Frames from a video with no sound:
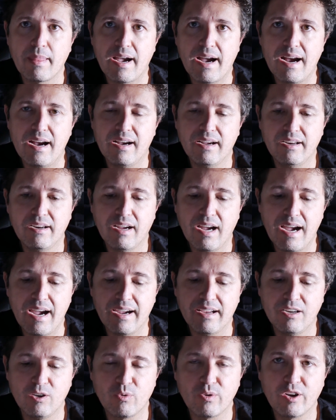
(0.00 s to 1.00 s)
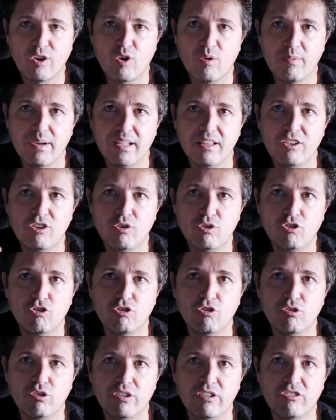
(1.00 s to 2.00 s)
I highly recommend you
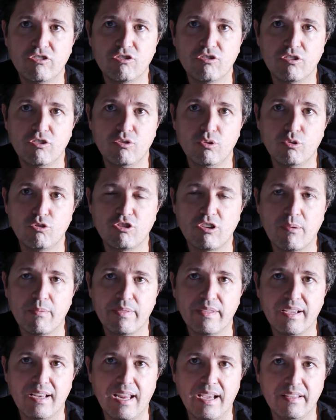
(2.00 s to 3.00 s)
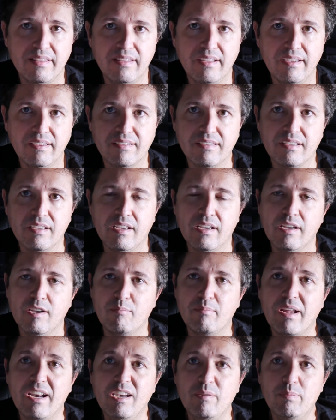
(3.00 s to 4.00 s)
to use something like this.
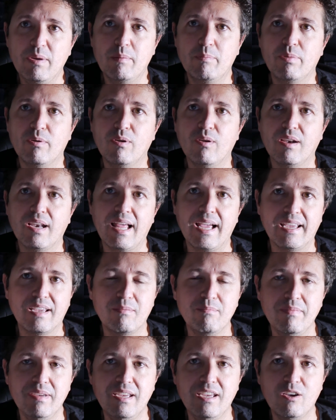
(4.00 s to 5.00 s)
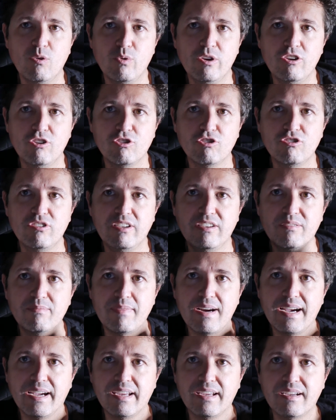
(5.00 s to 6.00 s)
Many people like me, we use this
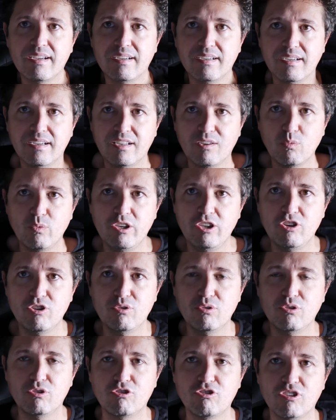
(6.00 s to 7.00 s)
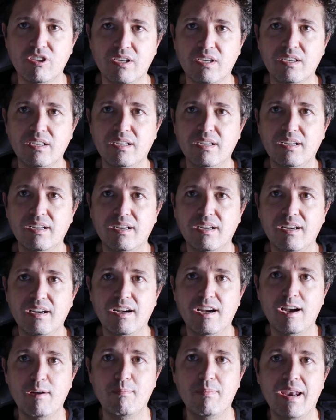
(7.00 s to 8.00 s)
mic and we use
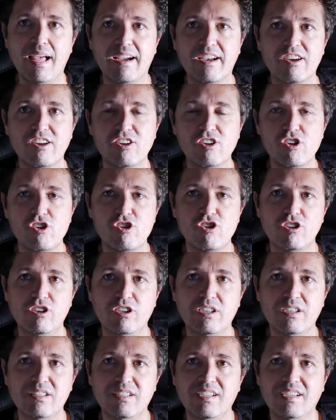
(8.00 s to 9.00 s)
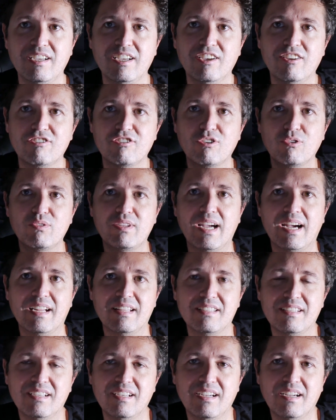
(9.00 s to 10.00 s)
a black shirt so
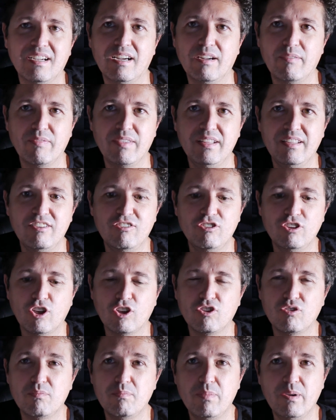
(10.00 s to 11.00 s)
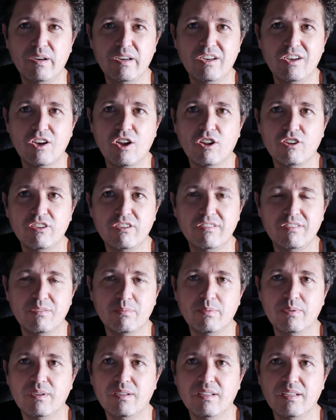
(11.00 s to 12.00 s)
that it is not very
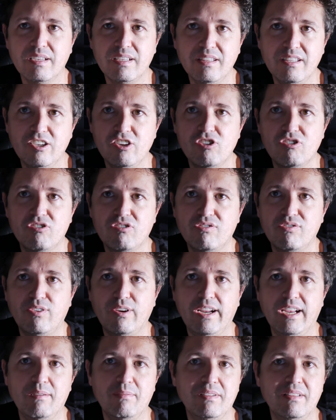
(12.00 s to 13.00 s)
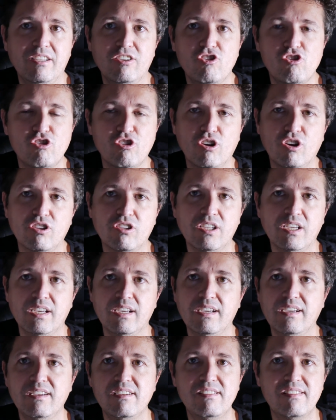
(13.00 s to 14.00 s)
noticeable in this frame, in this shot.
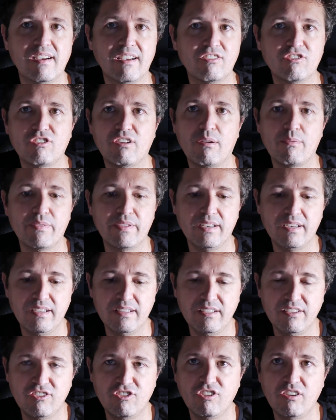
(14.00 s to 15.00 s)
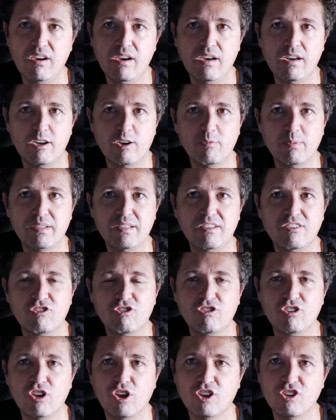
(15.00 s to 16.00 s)
It's just something that it's here, but
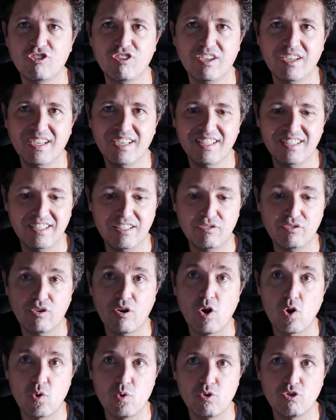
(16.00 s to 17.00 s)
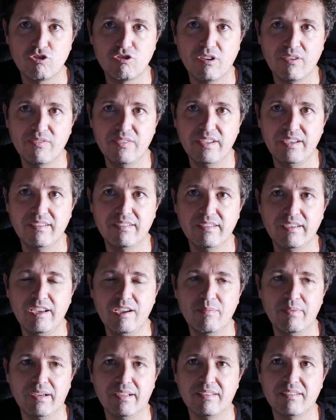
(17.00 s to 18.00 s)
it's not the focus of this
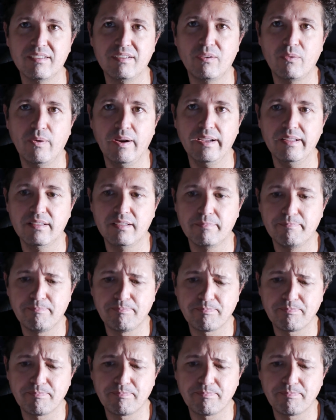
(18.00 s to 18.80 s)
image, right?